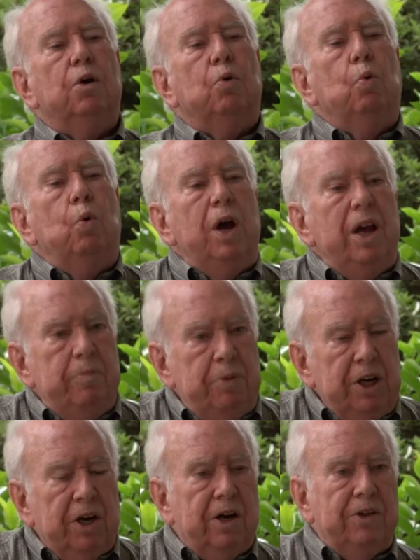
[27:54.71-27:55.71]
way
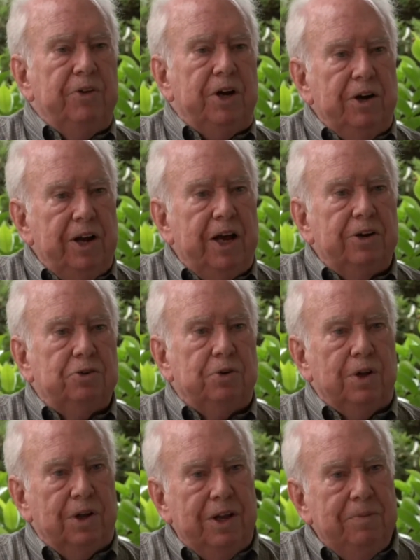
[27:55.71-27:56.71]
beyond their
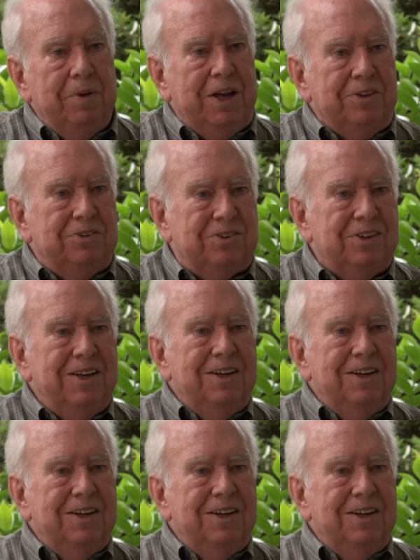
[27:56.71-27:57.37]
natural limits,